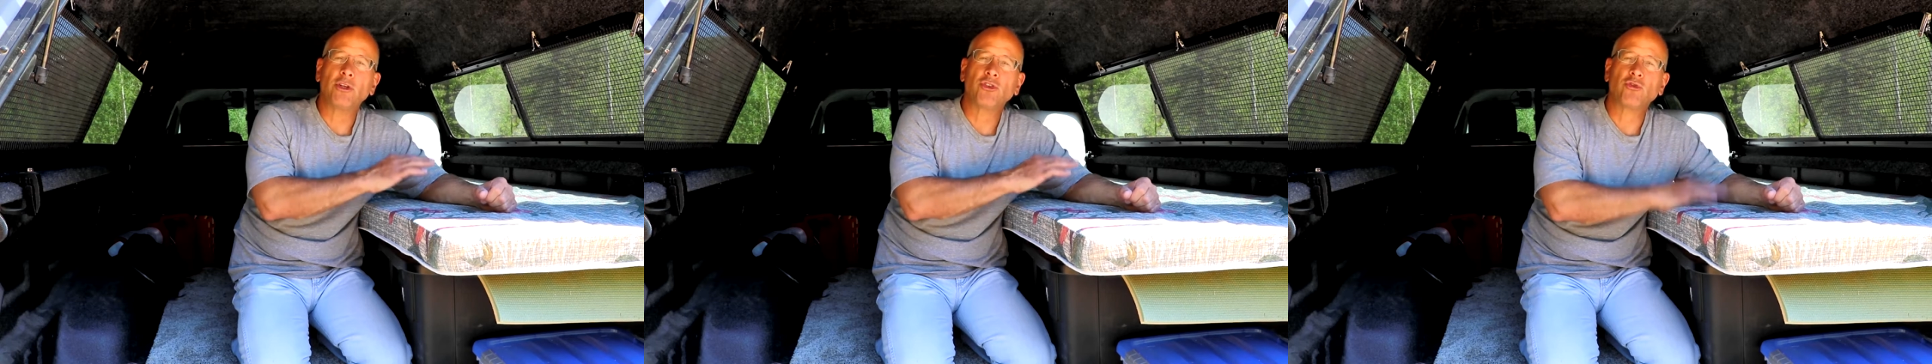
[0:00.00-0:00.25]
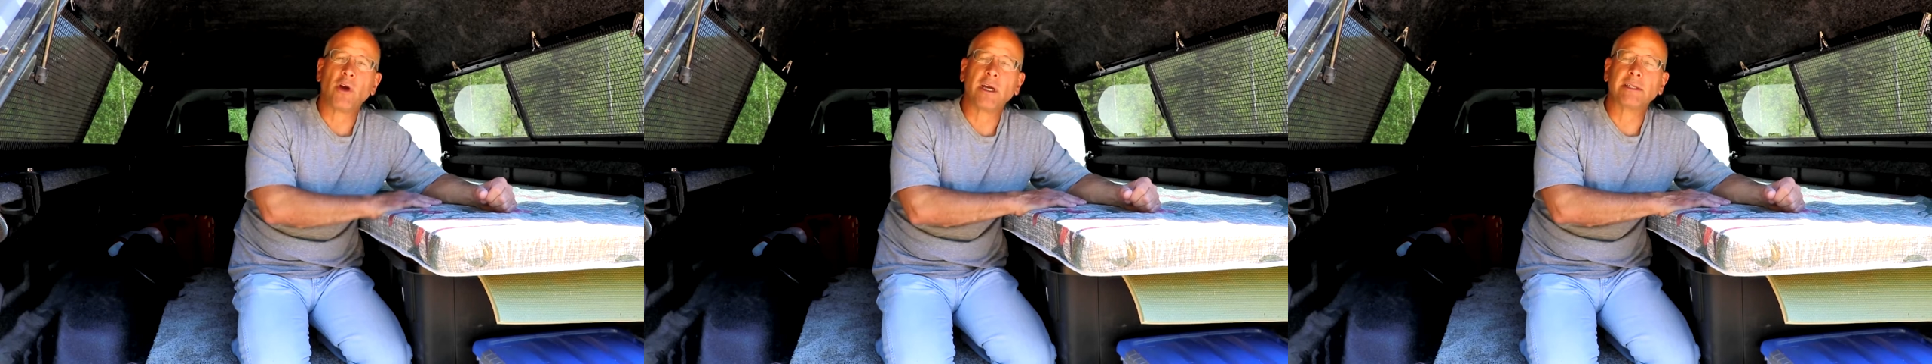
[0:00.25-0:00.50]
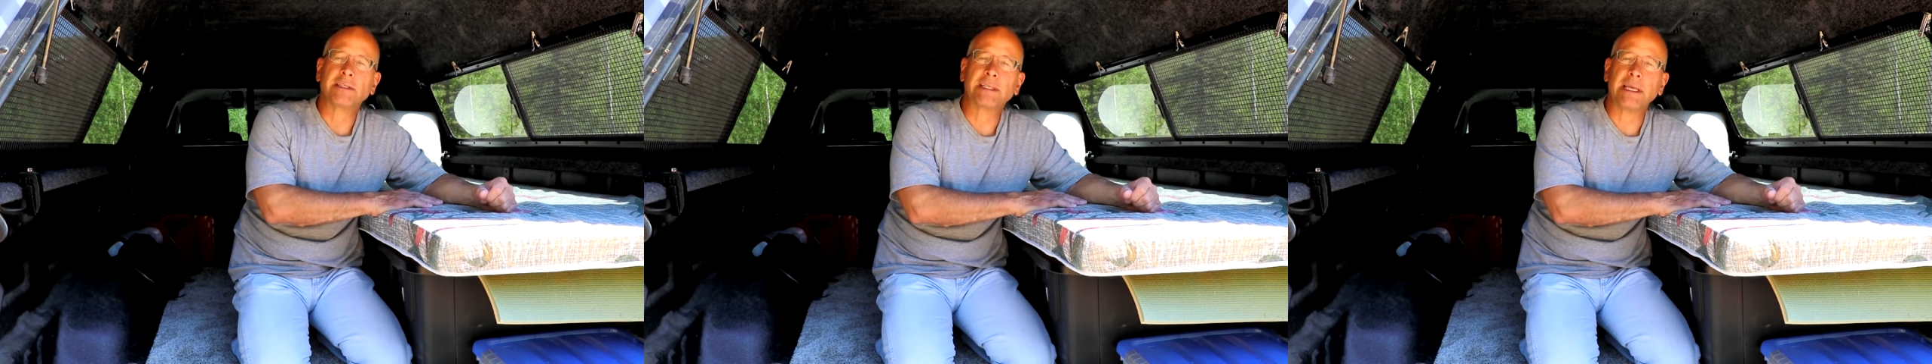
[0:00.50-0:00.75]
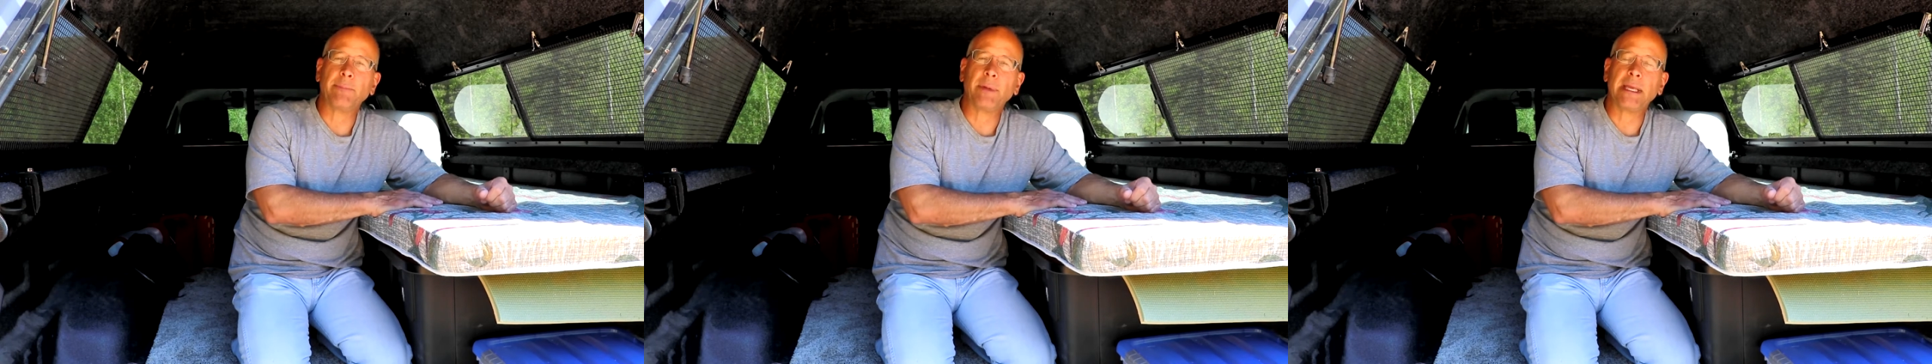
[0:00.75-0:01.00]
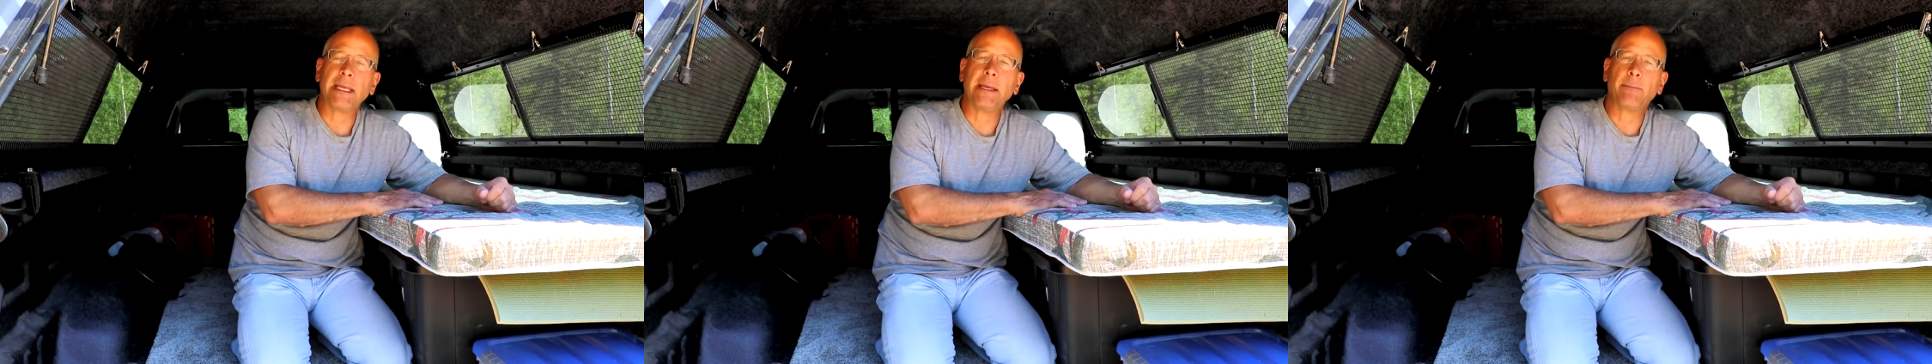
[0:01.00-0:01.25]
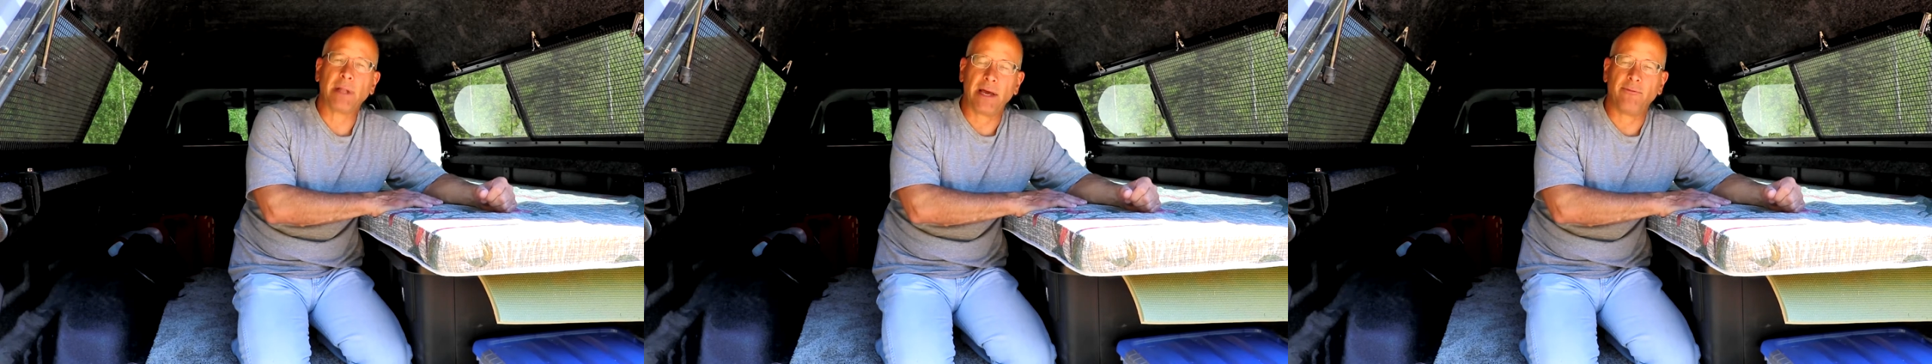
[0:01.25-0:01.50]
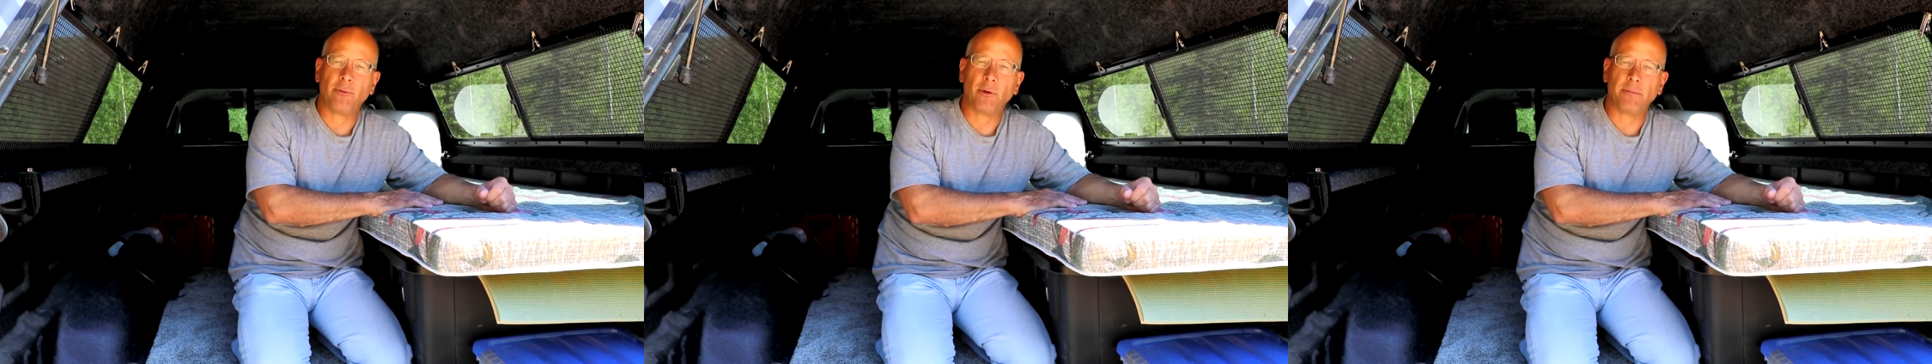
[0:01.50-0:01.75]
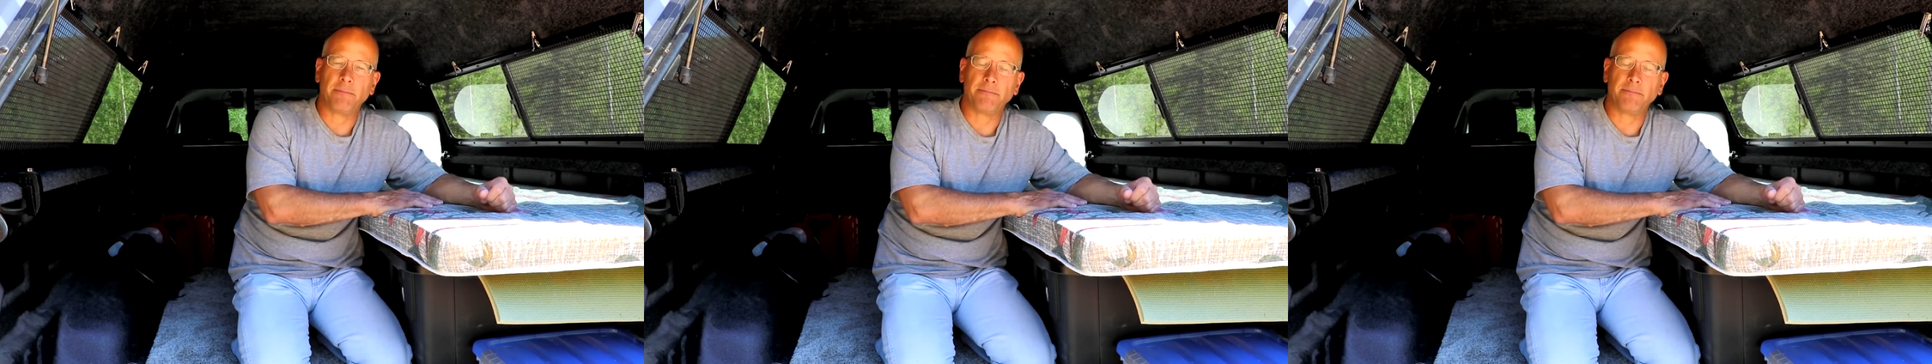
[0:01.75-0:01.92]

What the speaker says: truck sleeping platform.